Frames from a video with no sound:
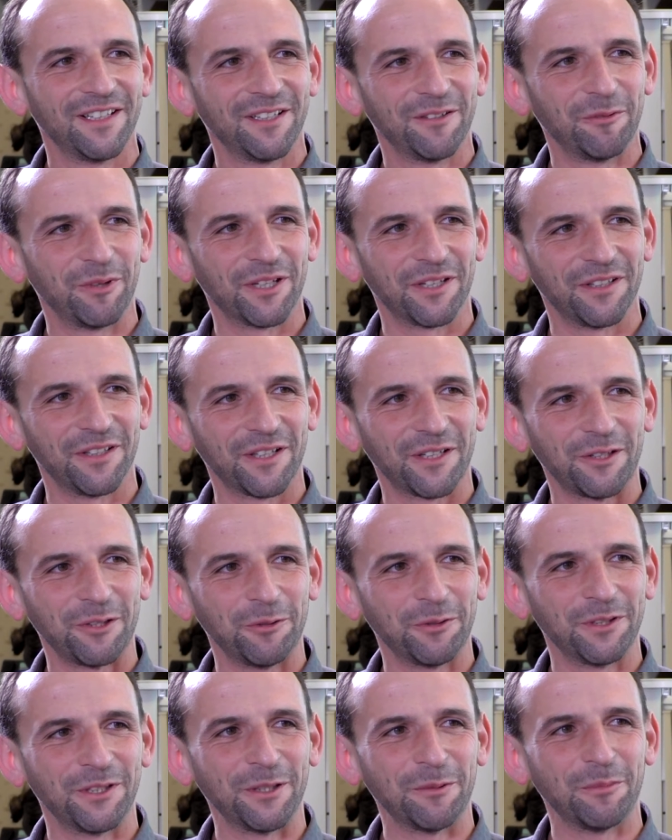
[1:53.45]
Mm-hmm. We had a lot of
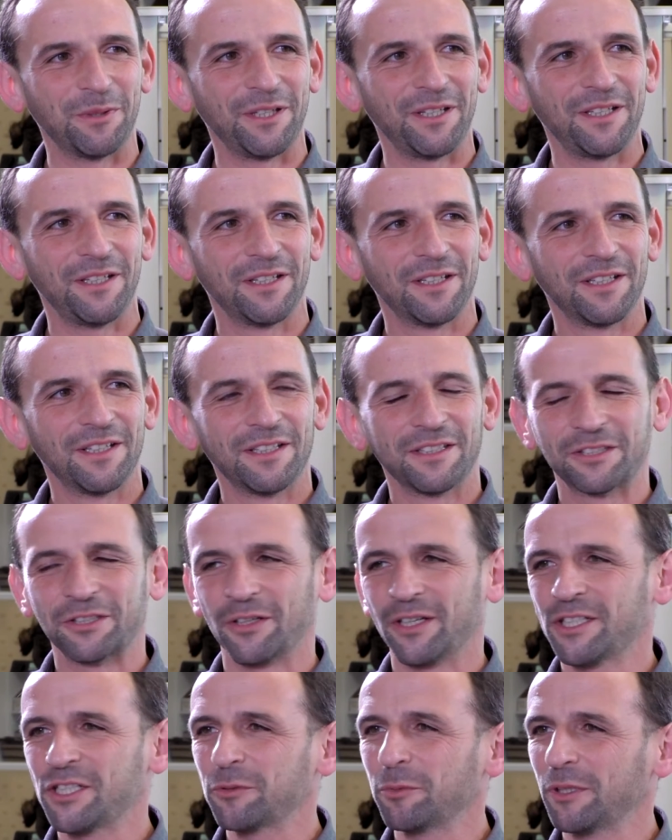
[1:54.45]
unanimity. Mm-hmm.
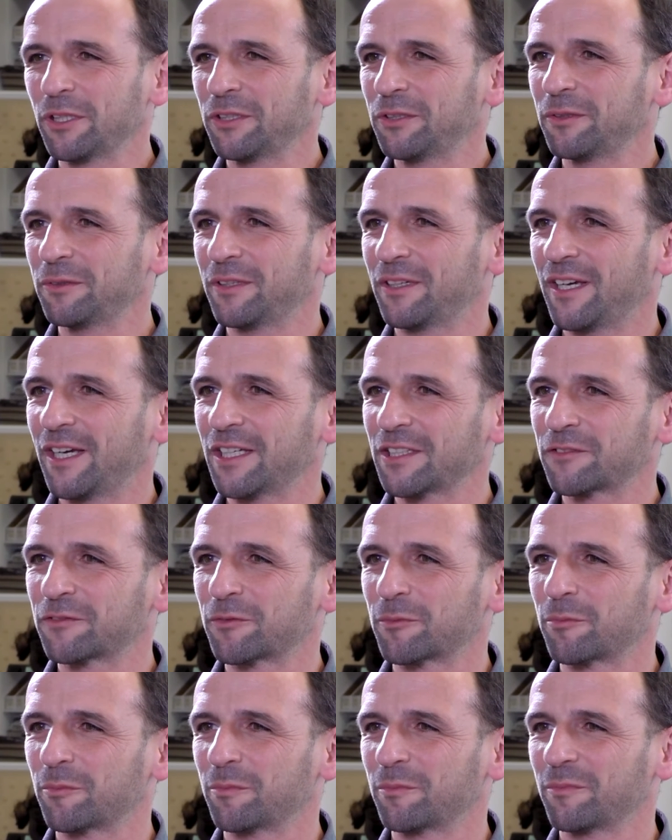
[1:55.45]
So I just wanted
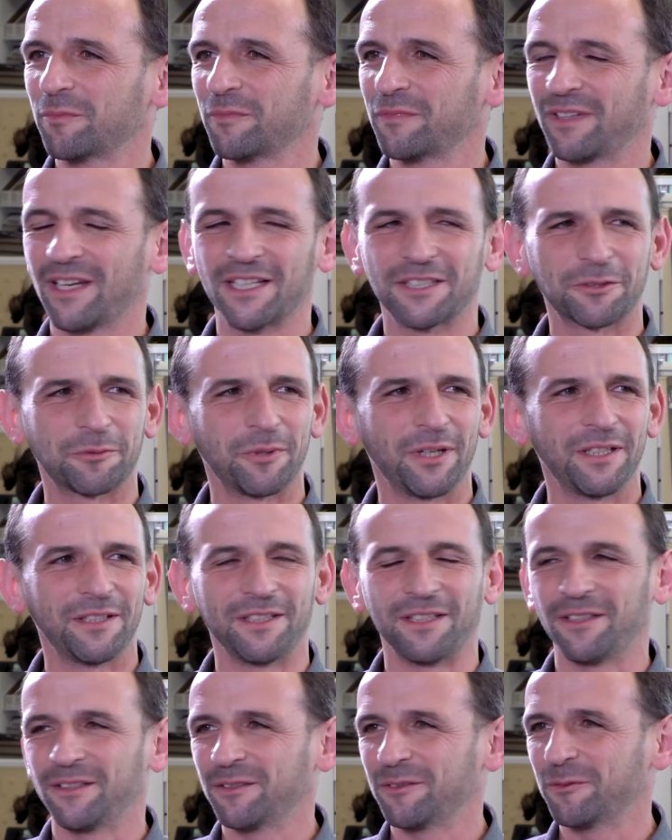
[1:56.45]
to ask
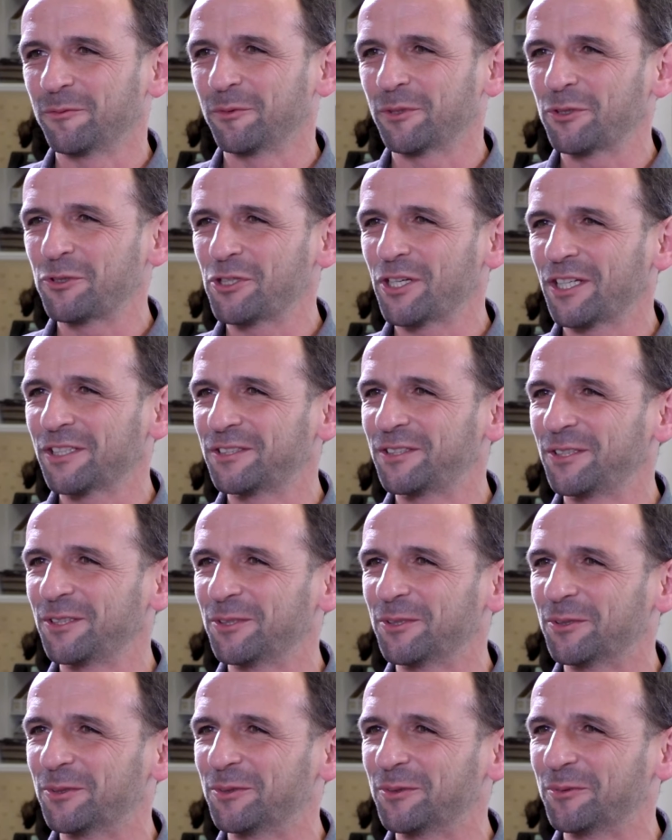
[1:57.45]
Randy, what did you guys
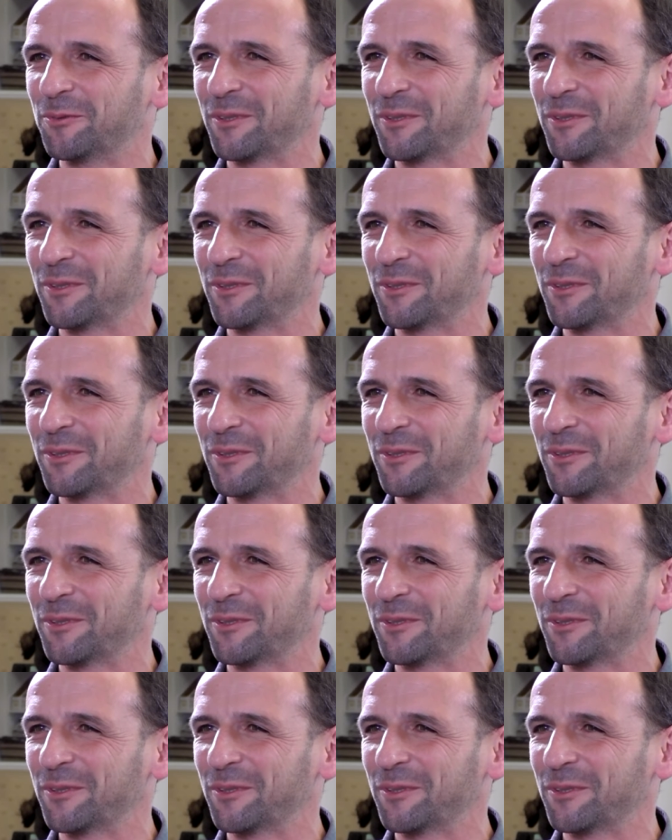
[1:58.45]
do?